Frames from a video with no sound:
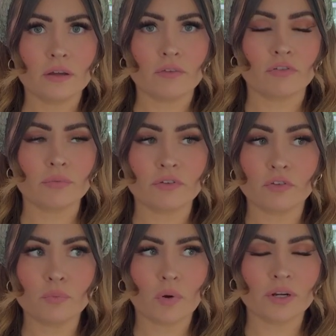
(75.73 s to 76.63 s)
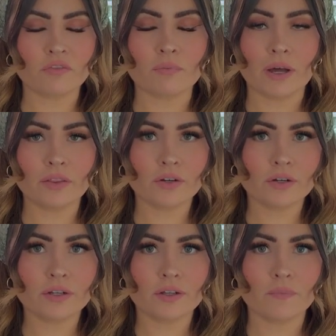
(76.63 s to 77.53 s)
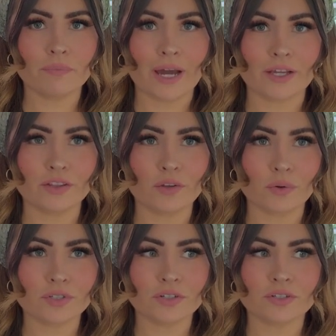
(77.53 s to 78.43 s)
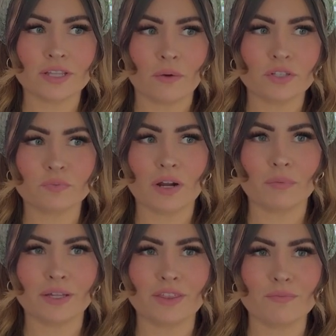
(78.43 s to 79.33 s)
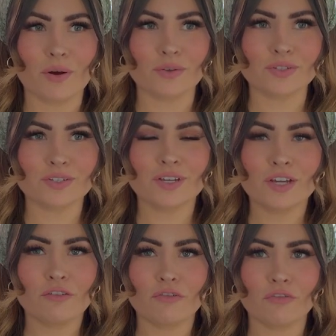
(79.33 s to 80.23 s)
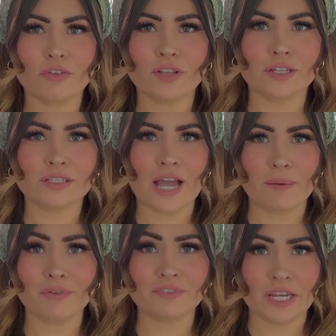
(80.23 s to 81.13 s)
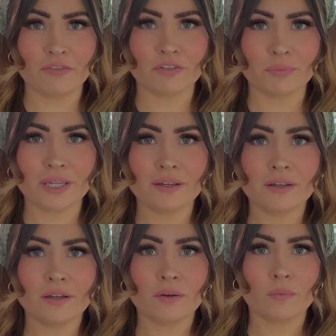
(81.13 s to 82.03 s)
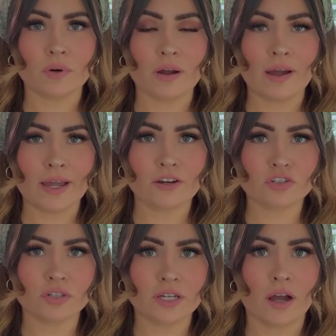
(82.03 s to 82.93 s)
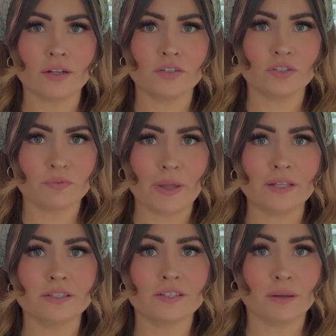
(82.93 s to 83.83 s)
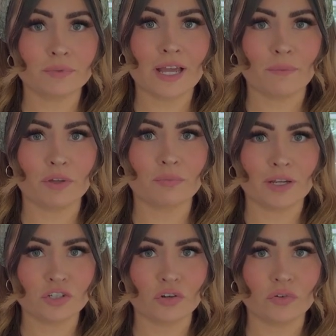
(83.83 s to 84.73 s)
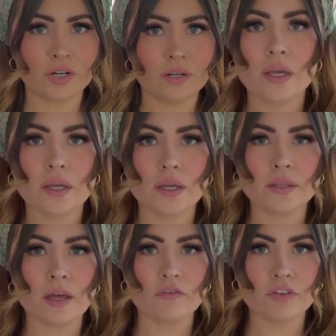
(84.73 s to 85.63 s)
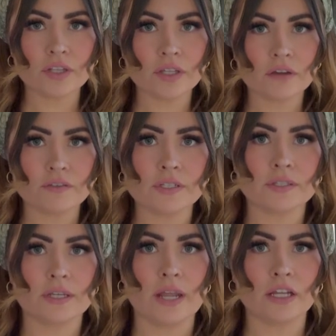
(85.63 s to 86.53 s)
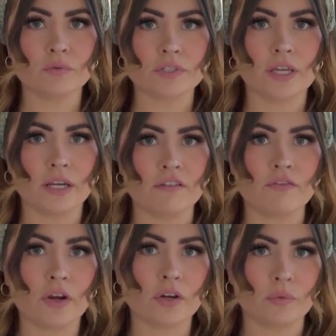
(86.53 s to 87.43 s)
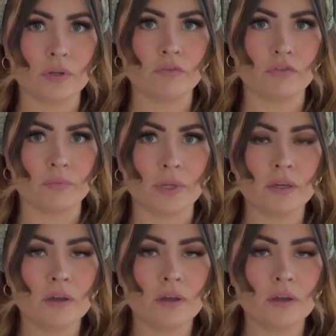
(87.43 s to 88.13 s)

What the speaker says: From the viewpoint of a mother, back in those years, that was probably the most fulfilling time of day for me, where I actually got to spend some time with my children. And that feeling of disconnect was getting very real for me.